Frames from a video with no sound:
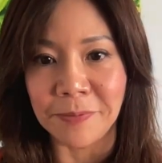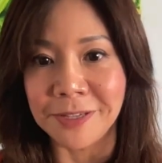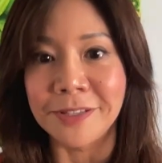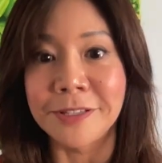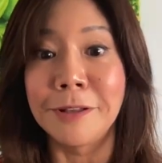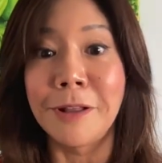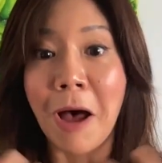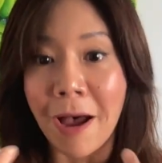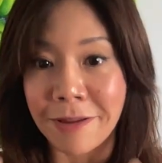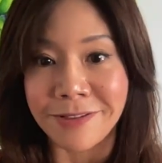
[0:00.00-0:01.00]
Because there's a
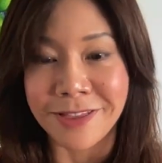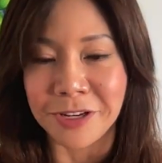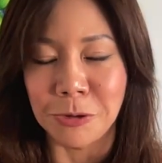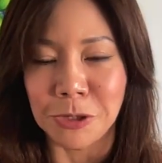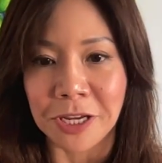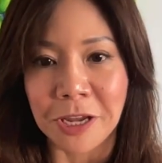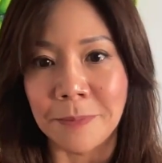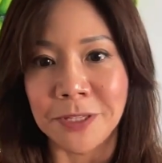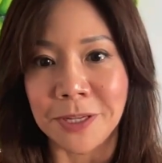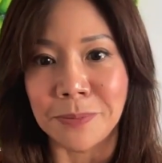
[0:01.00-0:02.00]
lot that usually
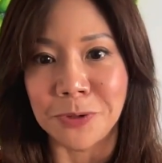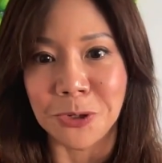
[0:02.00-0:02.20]
comes up